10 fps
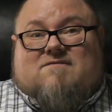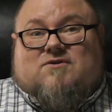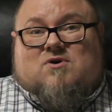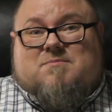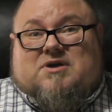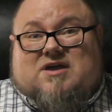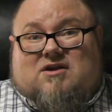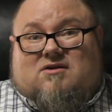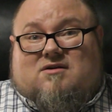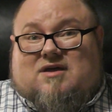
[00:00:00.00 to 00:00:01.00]
If you're a
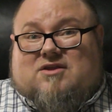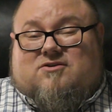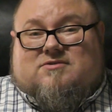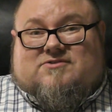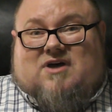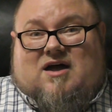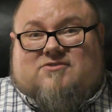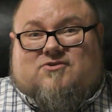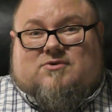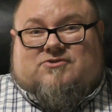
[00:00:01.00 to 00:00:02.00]
beginner and you
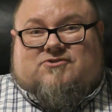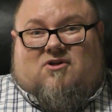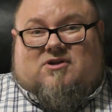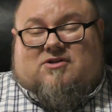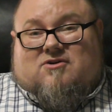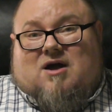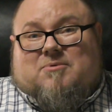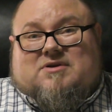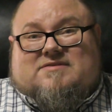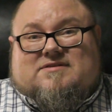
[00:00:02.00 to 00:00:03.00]
decide to install another
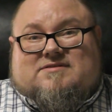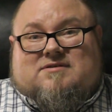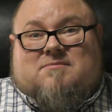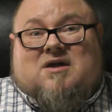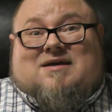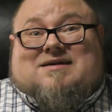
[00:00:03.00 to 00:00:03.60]
operating system,